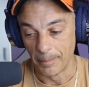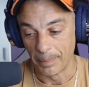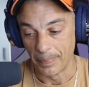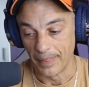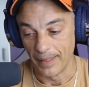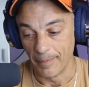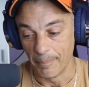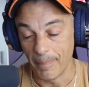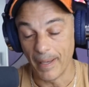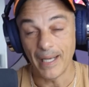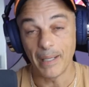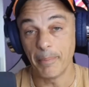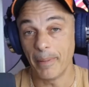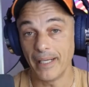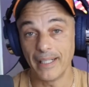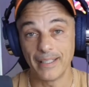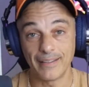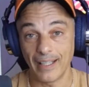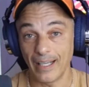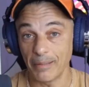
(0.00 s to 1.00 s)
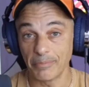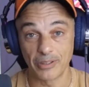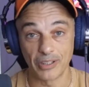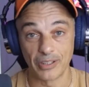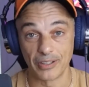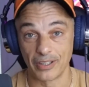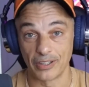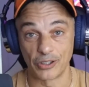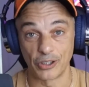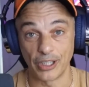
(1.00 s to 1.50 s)
many times
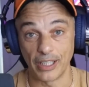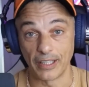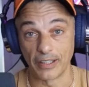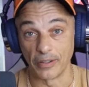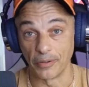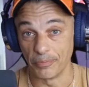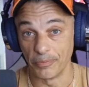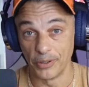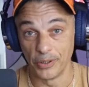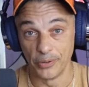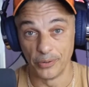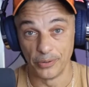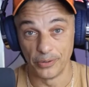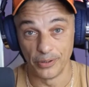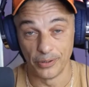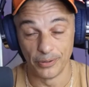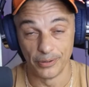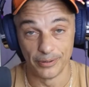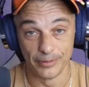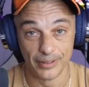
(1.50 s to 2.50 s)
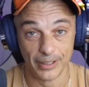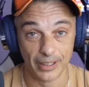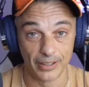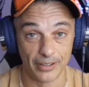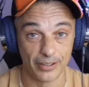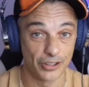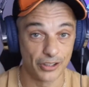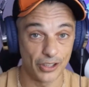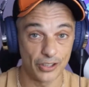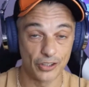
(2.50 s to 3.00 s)
on this channel.
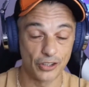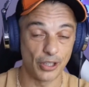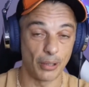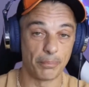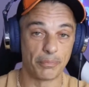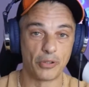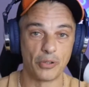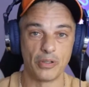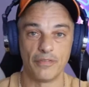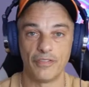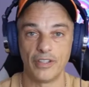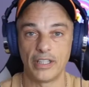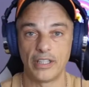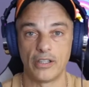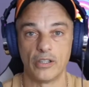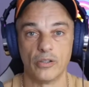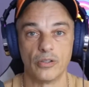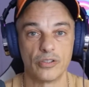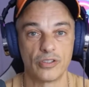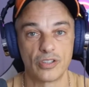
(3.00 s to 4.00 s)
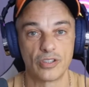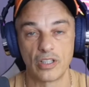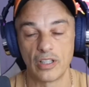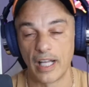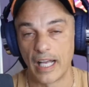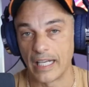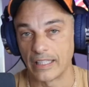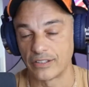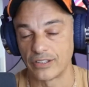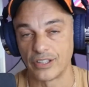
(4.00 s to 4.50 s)
You just jump to the videos
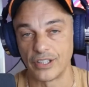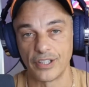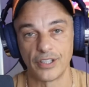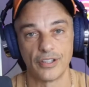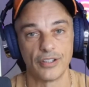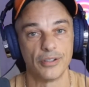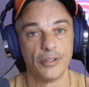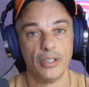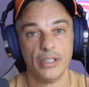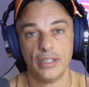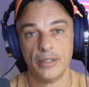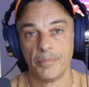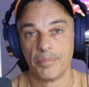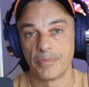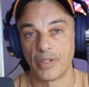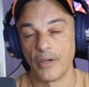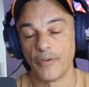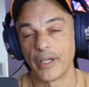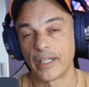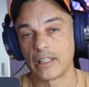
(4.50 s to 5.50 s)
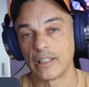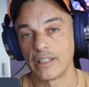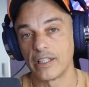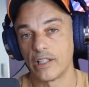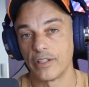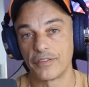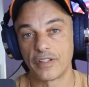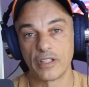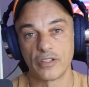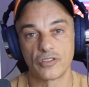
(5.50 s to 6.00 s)
last year, directly
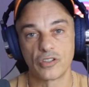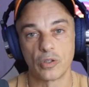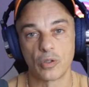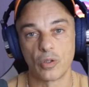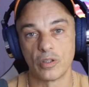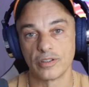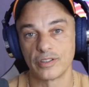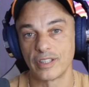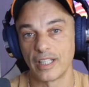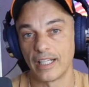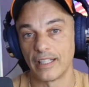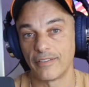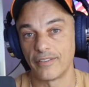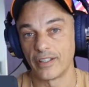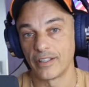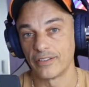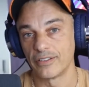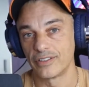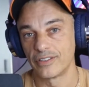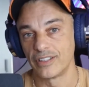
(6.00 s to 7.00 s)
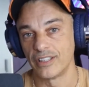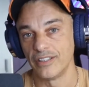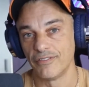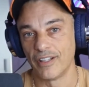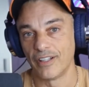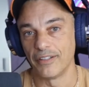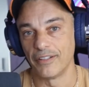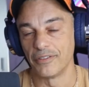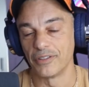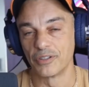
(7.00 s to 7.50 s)
after the so-called sea
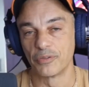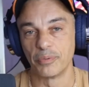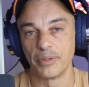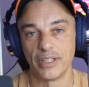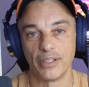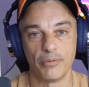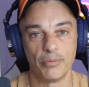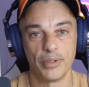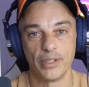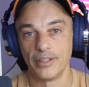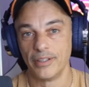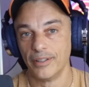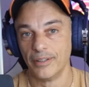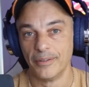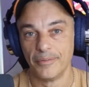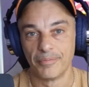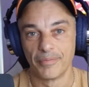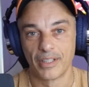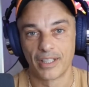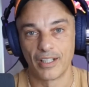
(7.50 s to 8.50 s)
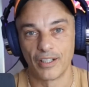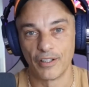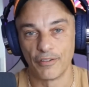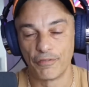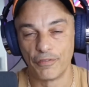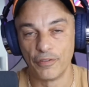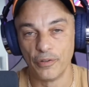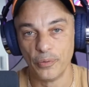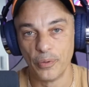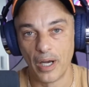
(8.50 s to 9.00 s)
virus. We kind of
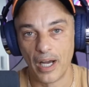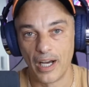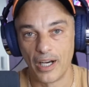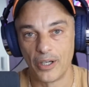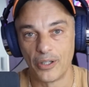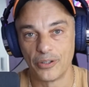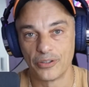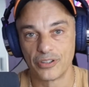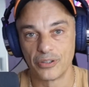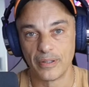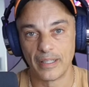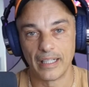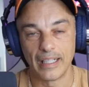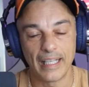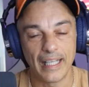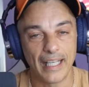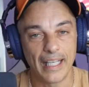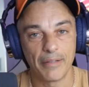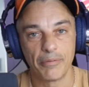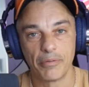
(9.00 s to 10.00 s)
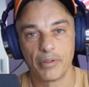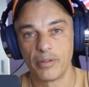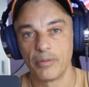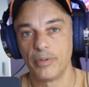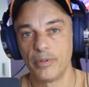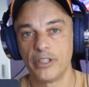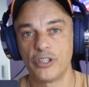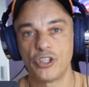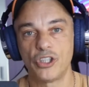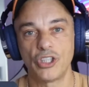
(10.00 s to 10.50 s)
flew out to LA.
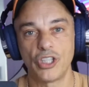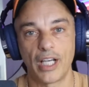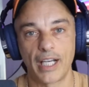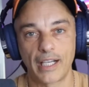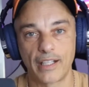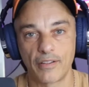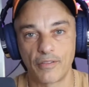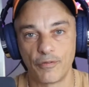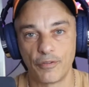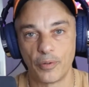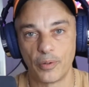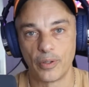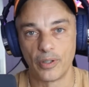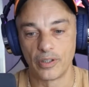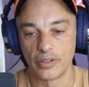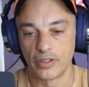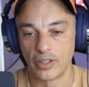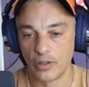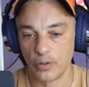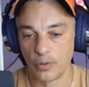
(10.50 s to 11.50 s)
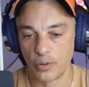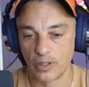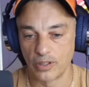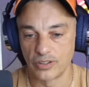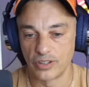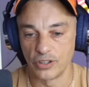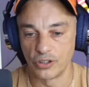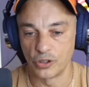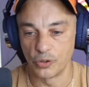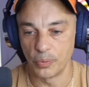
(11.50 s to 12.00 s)
We checked for the local
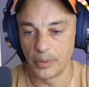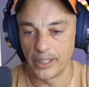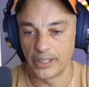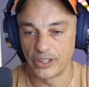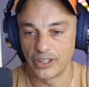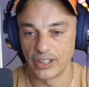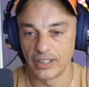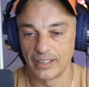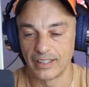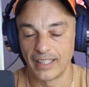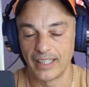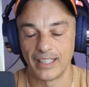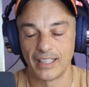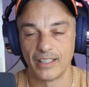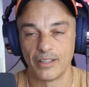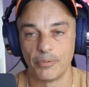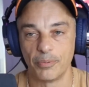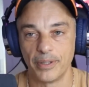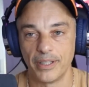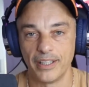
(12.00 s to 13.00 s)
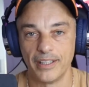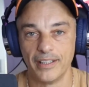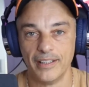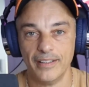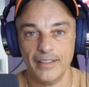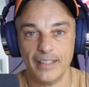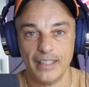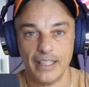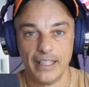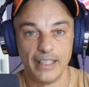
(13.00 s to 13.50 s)
situation there. We
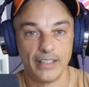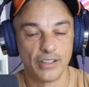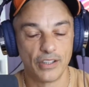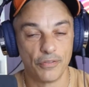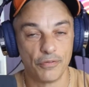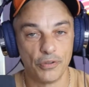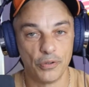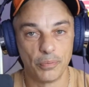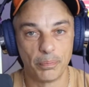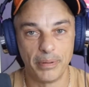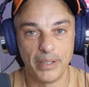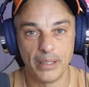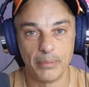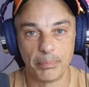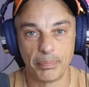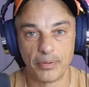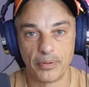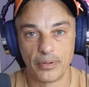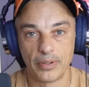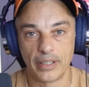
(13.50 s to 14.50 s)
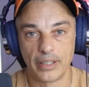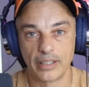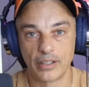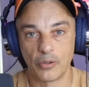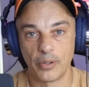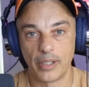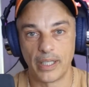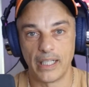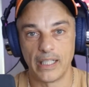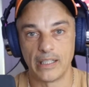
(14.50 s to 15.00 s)
interviewed people and
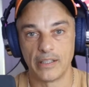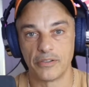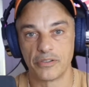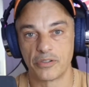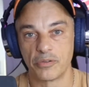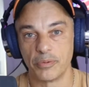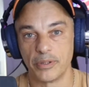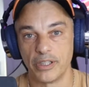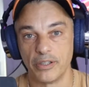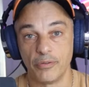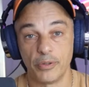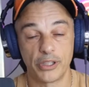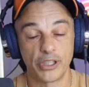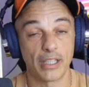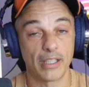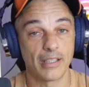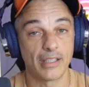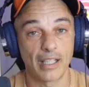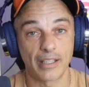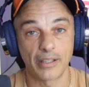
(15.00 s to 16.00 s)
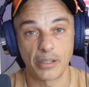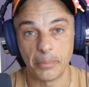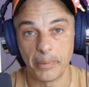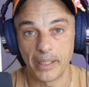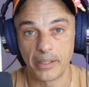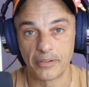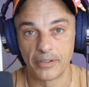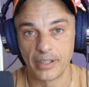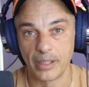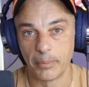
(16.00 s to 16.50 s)
creatives. We shot a
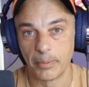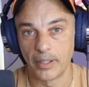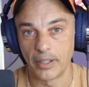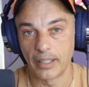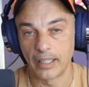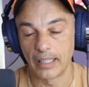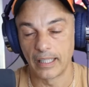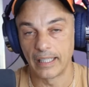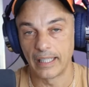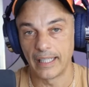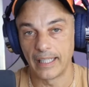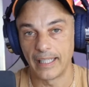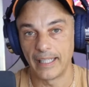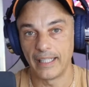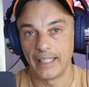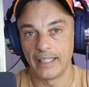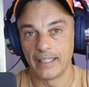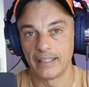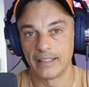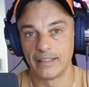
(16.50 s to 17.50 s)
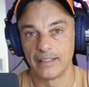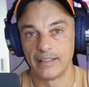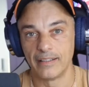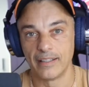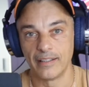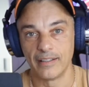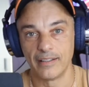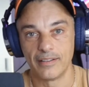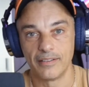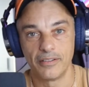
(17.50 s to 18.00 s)
documentary about LA and
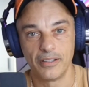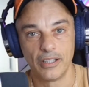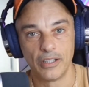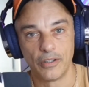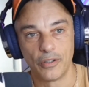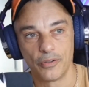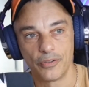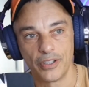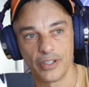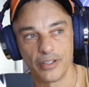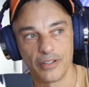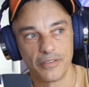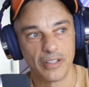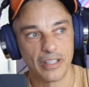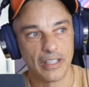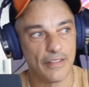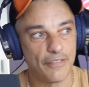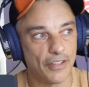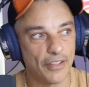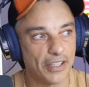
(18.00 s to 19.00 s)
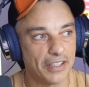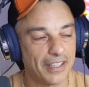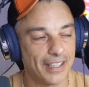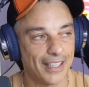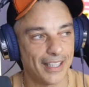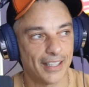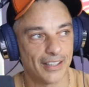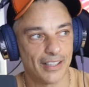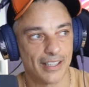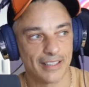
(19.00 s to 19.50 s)
the living
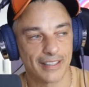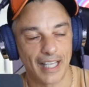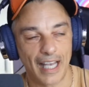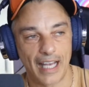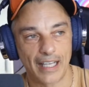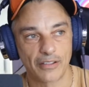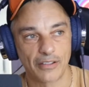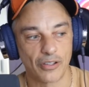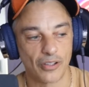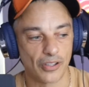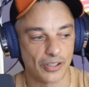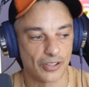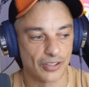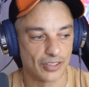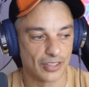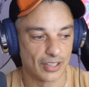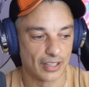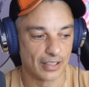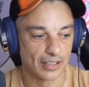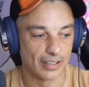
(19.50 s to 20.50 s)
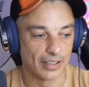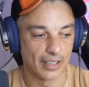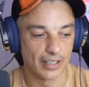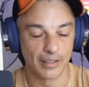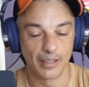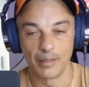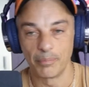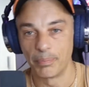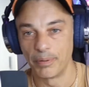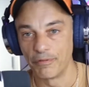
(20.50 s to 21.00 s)
there as actors
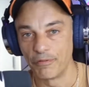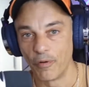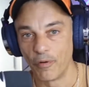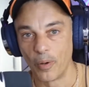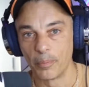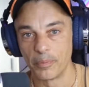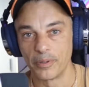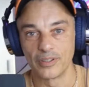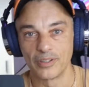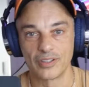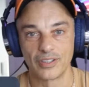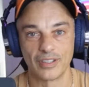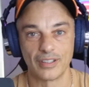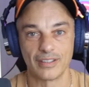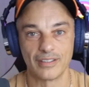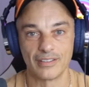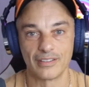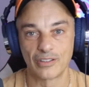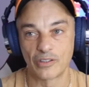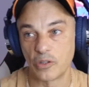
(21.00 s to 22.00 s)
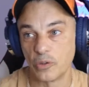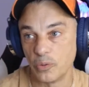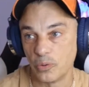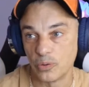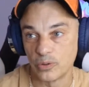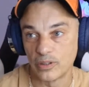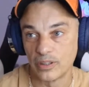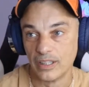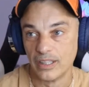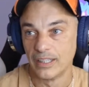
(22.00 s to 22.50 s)
and performers and
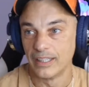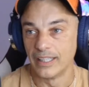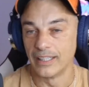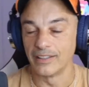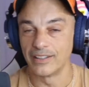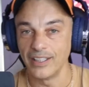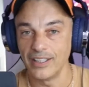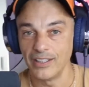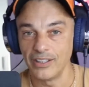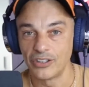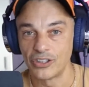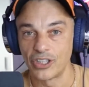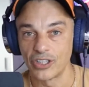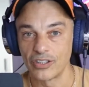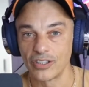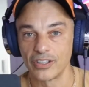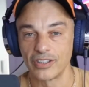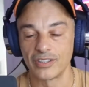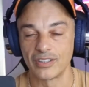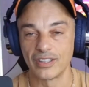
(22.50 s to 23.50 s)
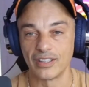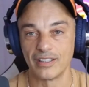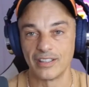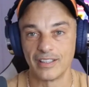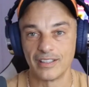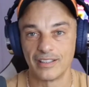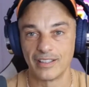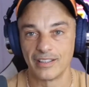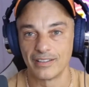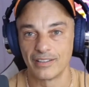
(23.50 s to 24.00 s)
school and teachers
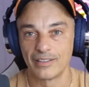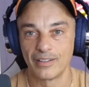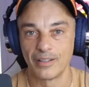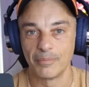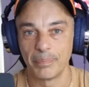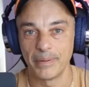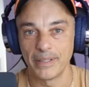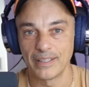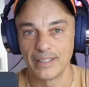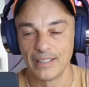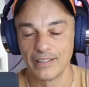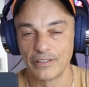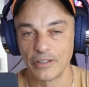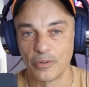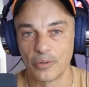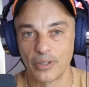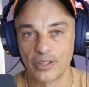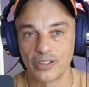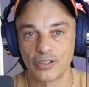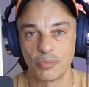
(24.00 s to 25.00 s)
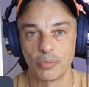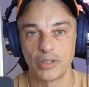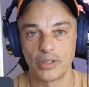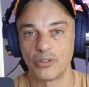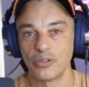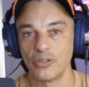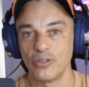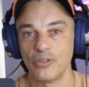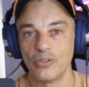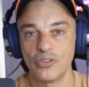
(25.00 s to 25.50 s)
and business owners.
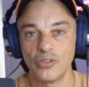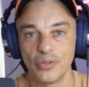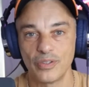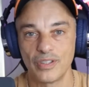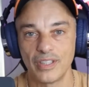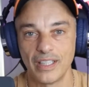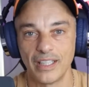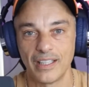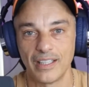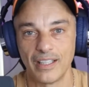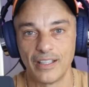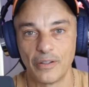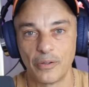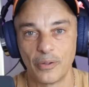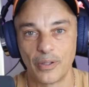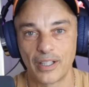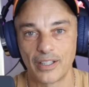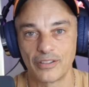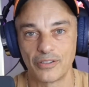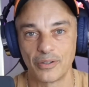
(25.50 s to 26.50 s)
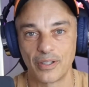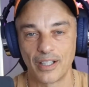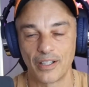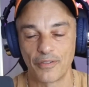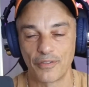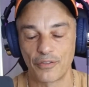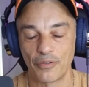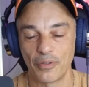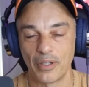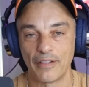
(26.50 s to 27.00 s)
What do you do there in order to kind
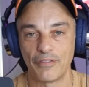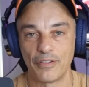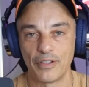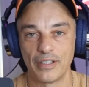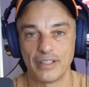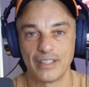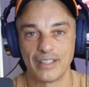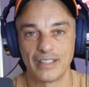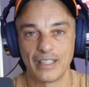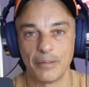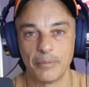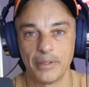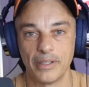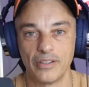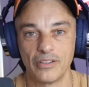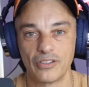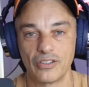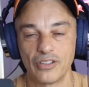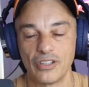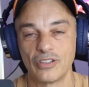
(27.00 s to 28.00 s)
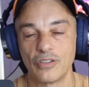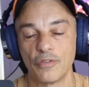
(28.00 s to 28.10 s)
of thrive in the entertainment industry?